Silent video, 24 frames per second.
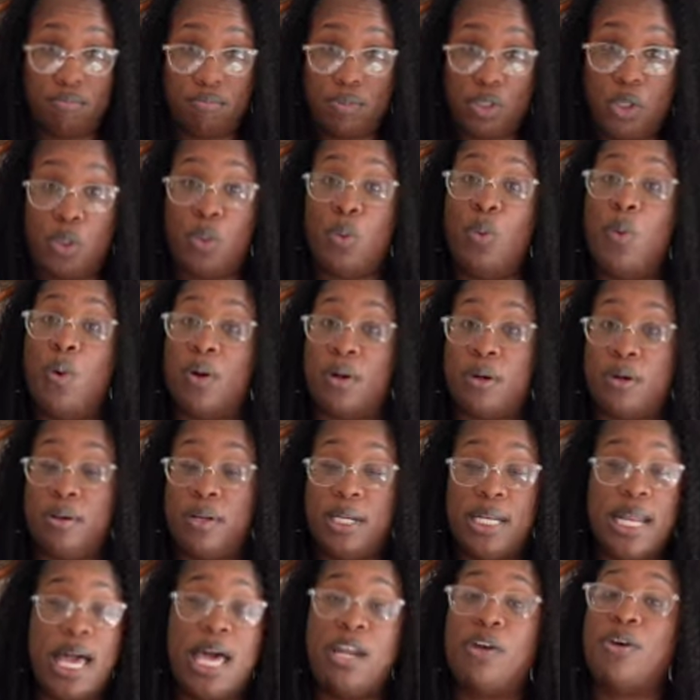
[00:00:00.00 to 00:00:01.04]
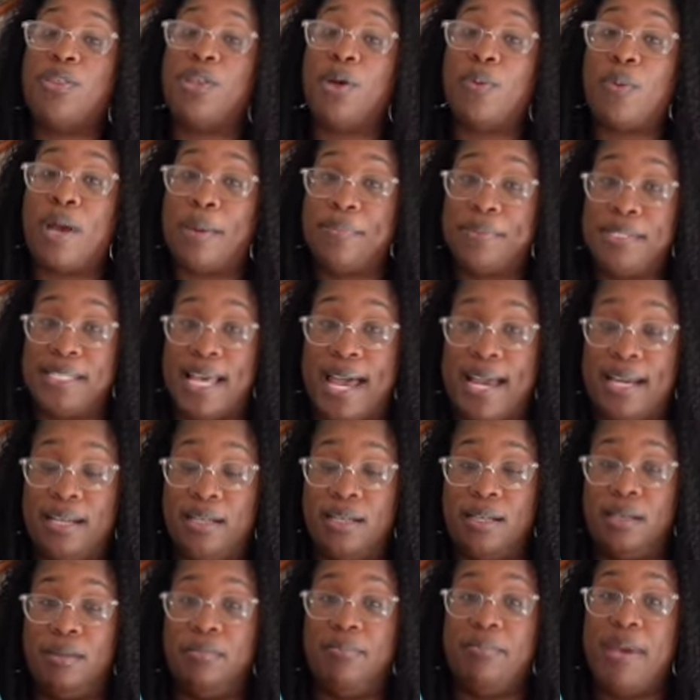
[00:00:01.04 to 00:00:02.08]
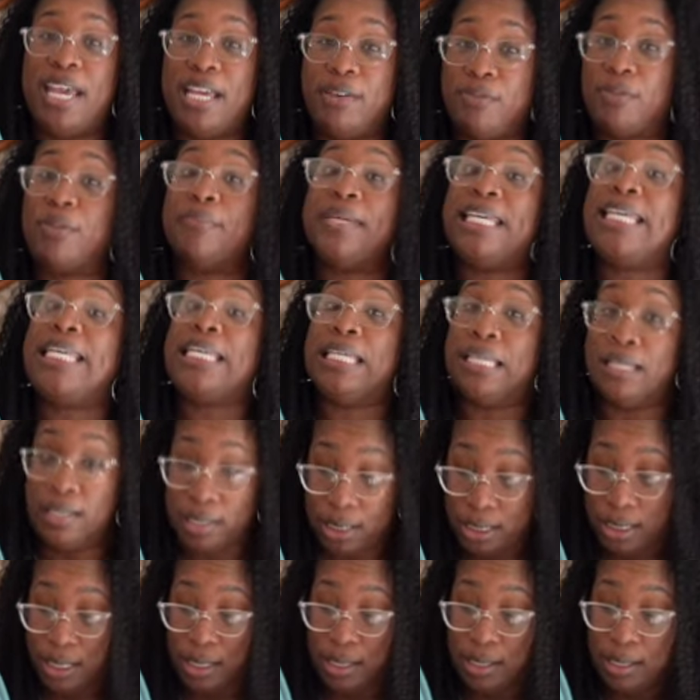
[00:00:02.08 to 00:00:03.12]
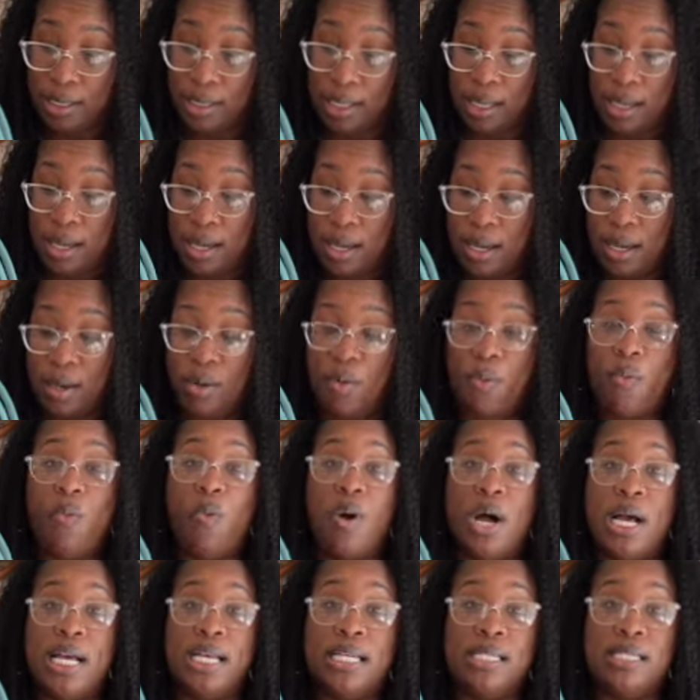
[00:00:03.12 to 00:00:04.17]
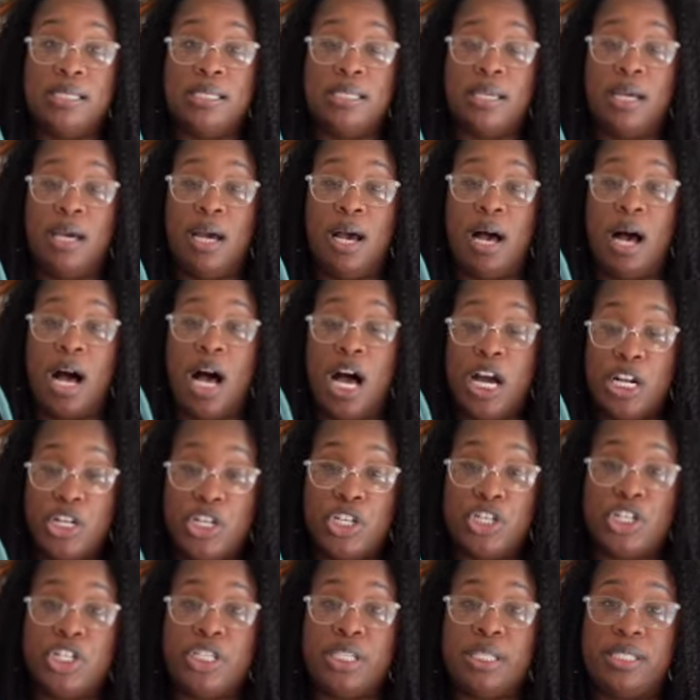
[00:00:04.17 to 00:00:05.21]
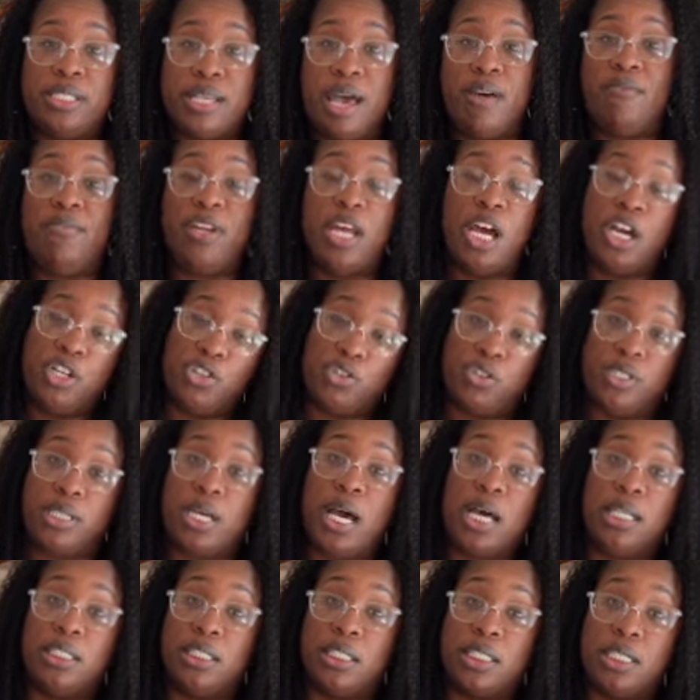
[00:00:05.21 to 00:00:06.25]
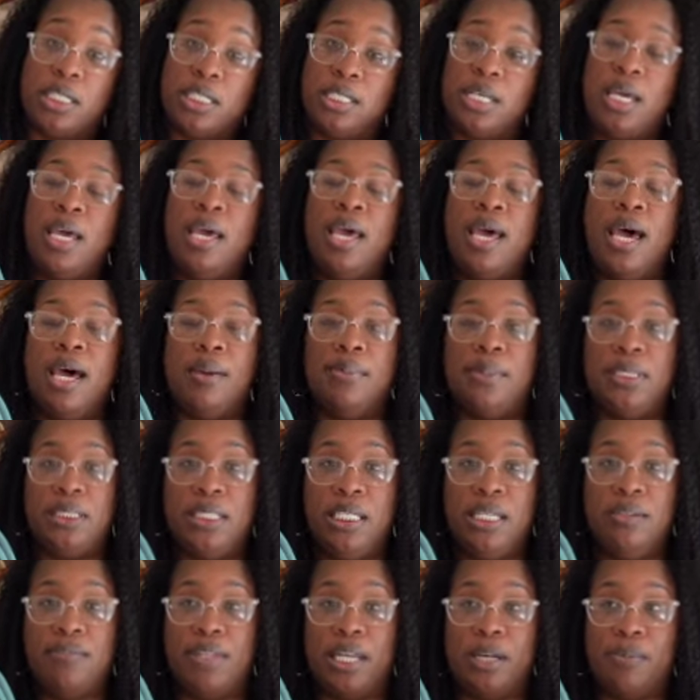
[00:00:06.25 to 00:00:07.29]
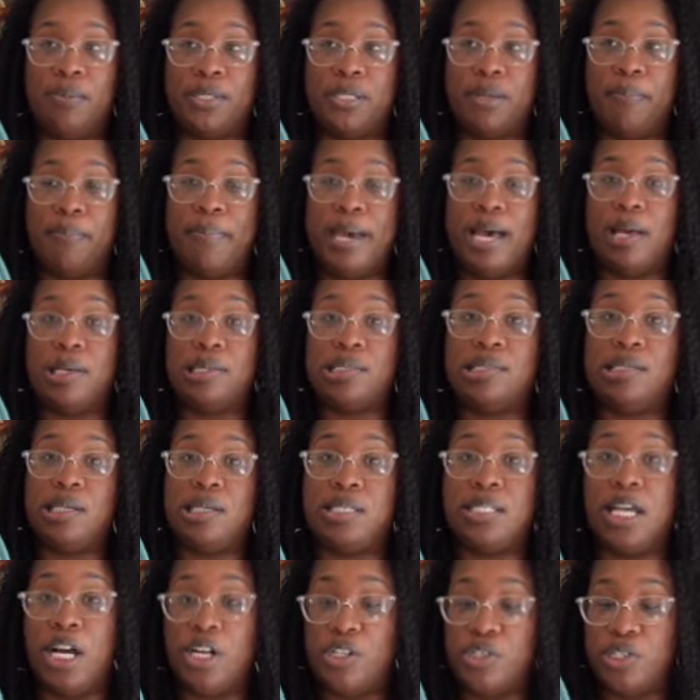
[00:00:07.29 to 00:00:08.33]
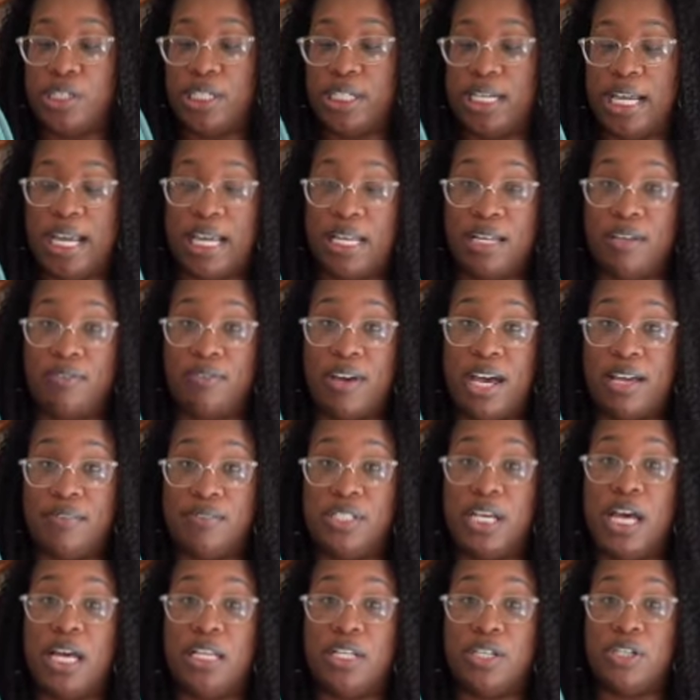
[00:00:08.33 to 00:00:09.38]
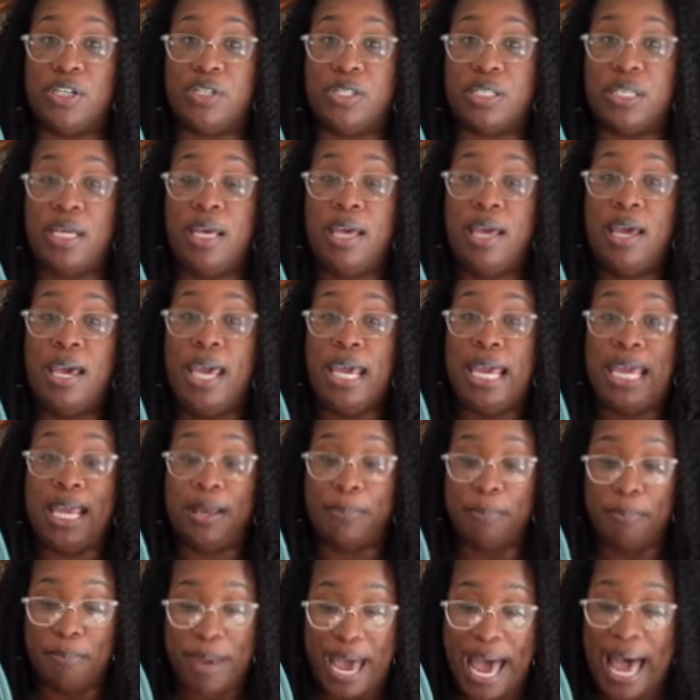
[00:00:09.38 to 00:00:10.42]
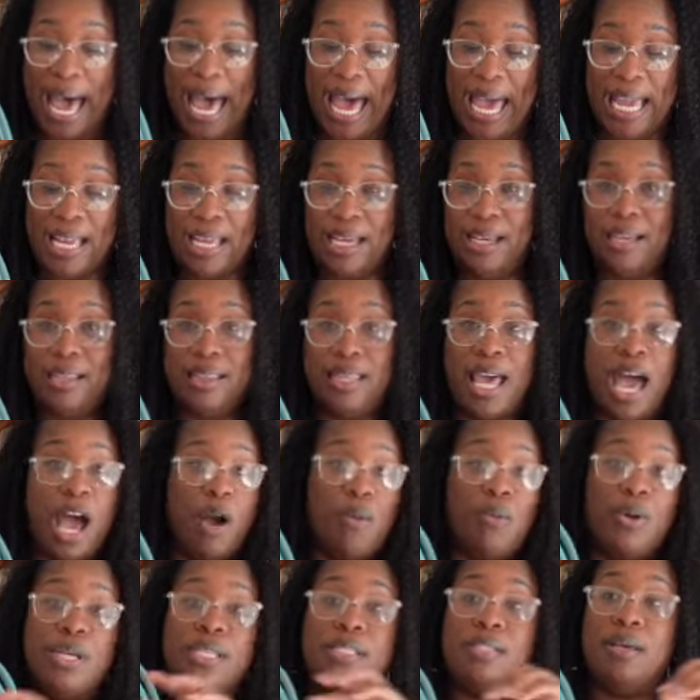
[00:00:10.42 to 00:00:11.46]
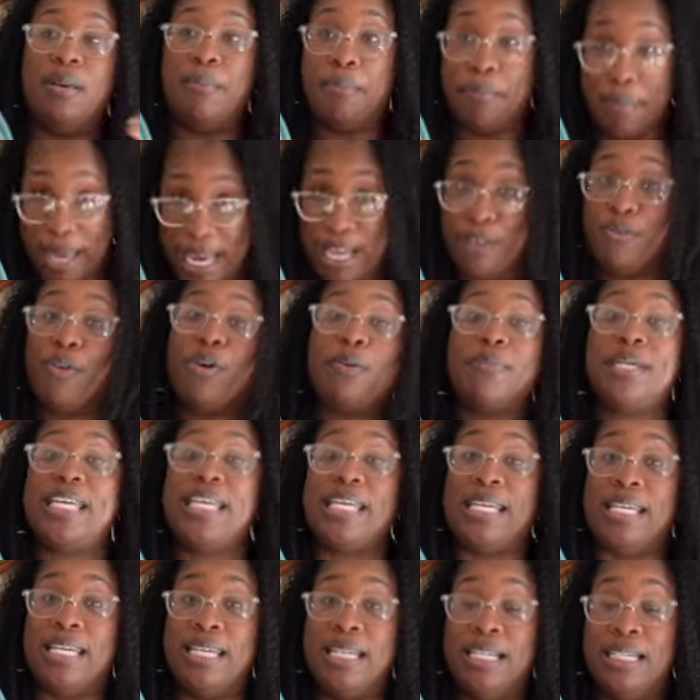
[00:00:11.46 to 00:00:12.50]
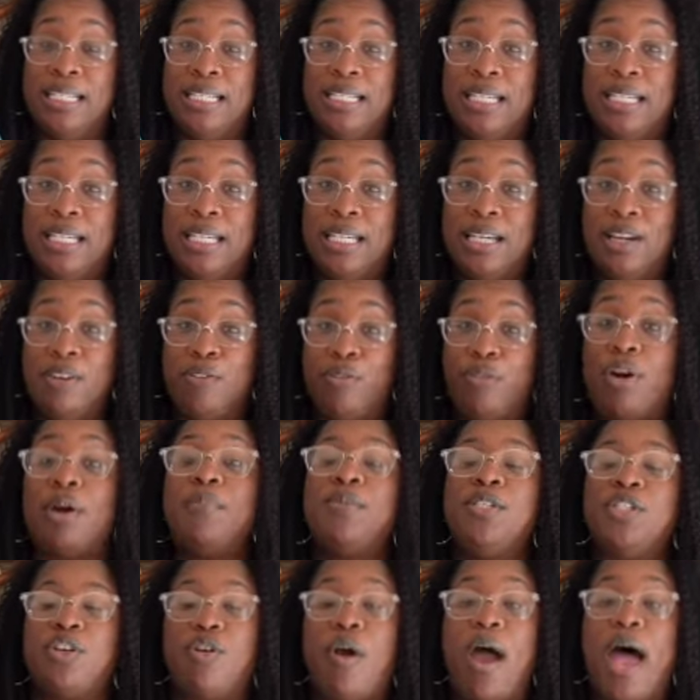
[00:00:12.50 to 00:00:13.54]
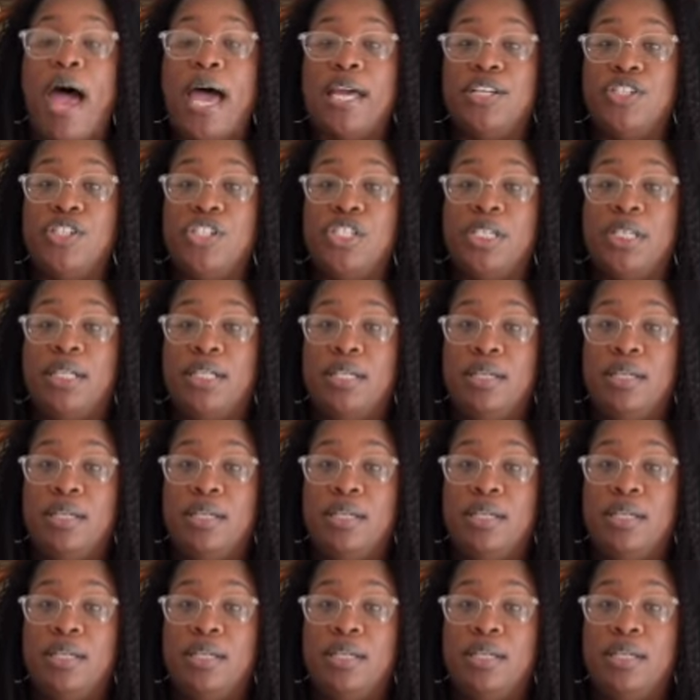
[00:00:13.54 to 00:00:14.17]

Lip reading: to order, not on their website, made for me, was under $700. I believe that it was about $685. A bag that was made for me from scratch,